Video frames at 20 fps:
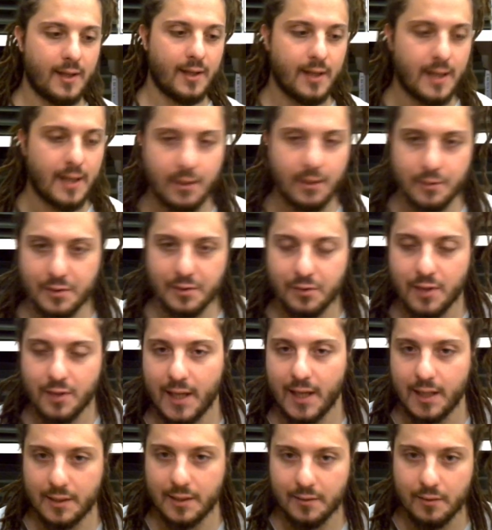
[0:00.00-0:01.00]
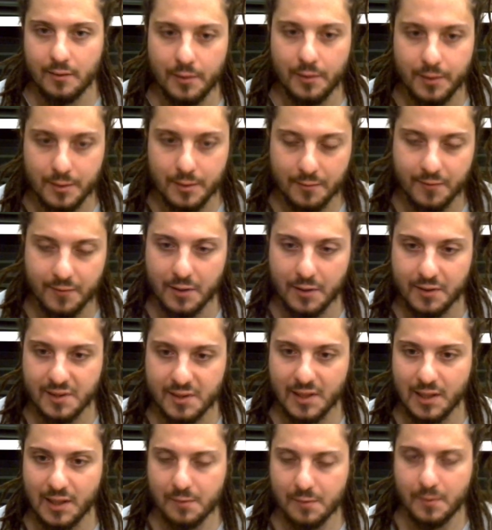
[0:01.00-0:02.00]
I also had other Venus
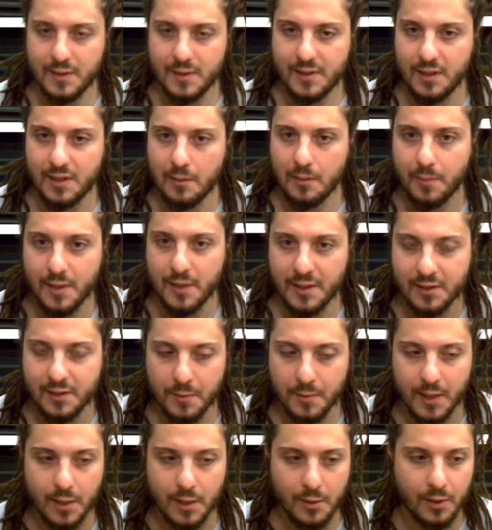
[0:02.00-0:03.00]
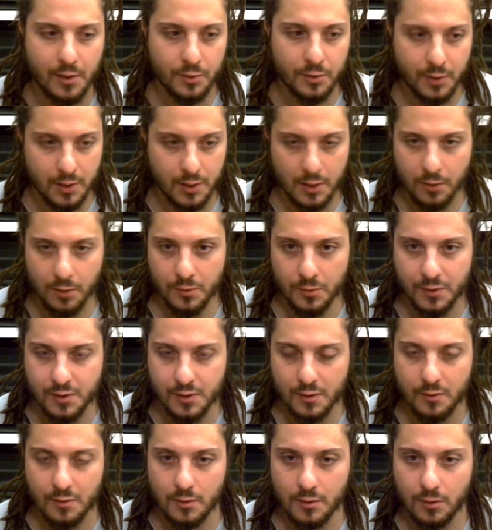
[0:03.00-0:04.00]
talismans in the past, but I got
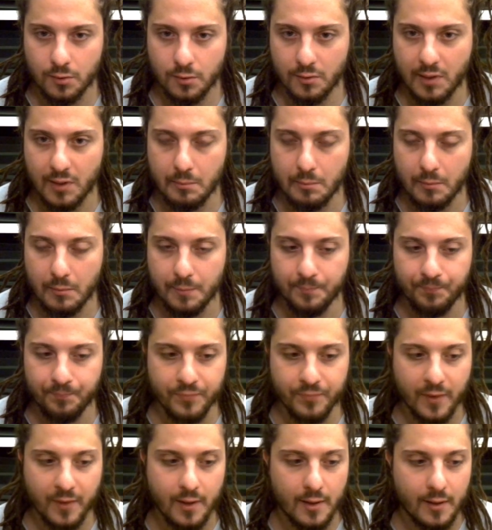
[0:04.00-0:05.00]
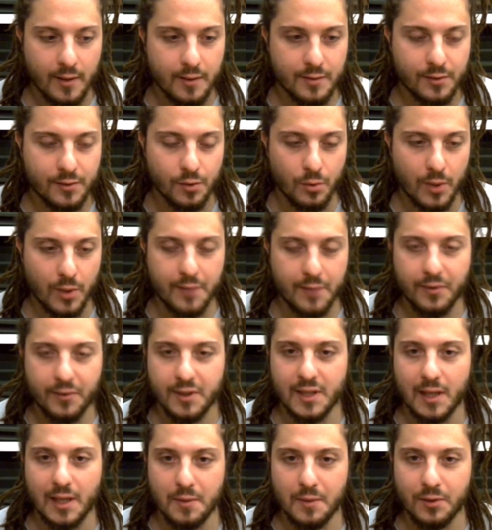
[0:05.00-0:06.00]
used to them. So every
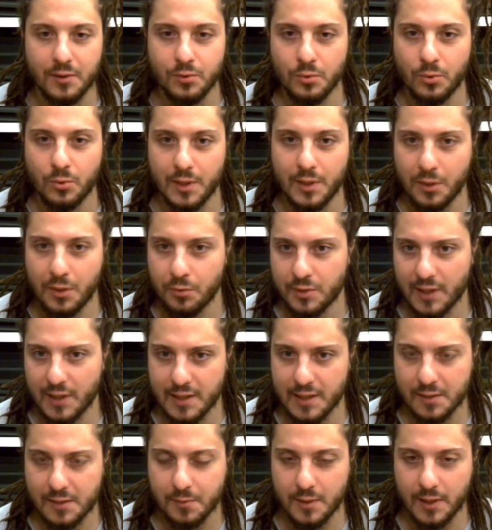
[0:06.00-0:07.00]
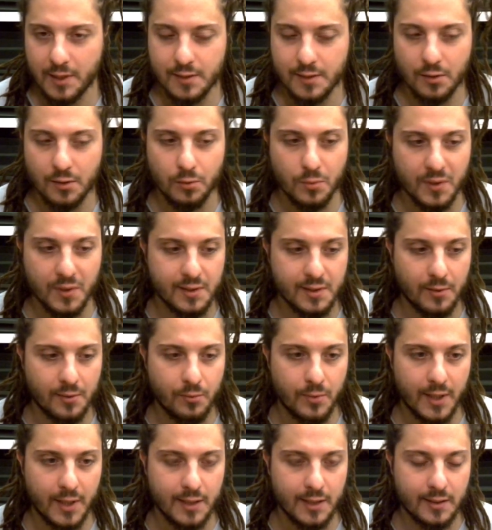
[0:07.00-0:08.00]
time I do a new talisman, it's always a
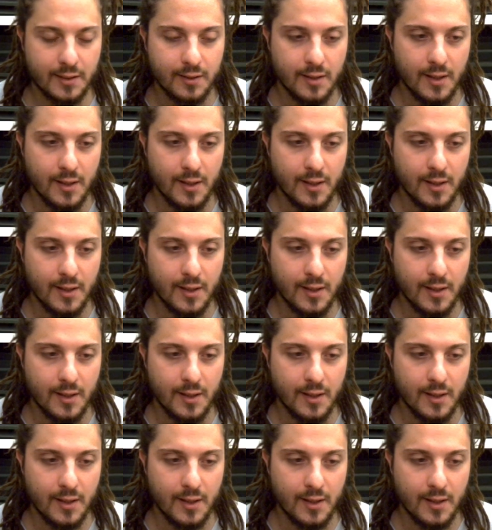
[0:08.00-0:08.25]
great